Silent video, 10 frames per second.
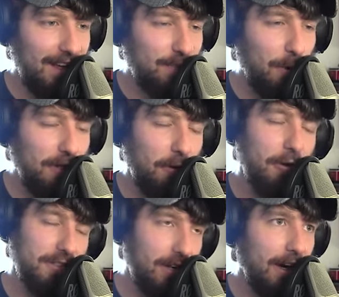It's mo oh,
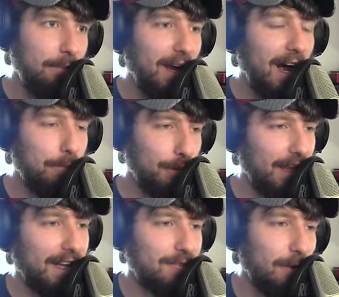well, sorry, in my upper
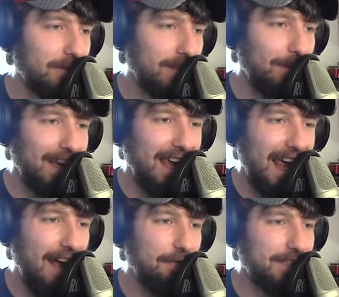leg. It's mostly in my
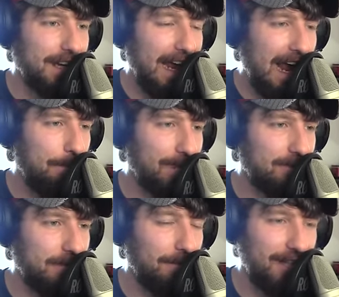calves that it
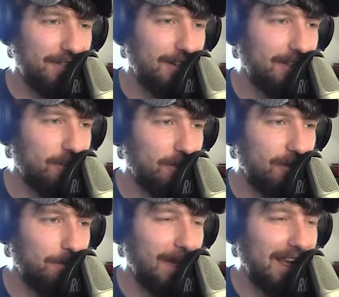happens when I'm like trying to
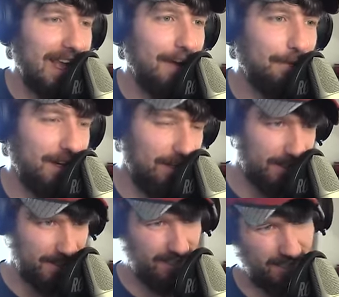stretch my calf, and all
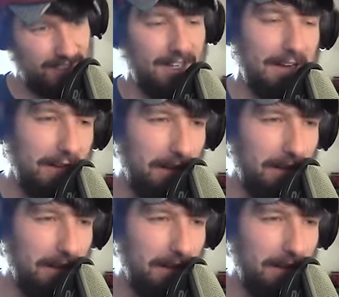of a sudden it's just like,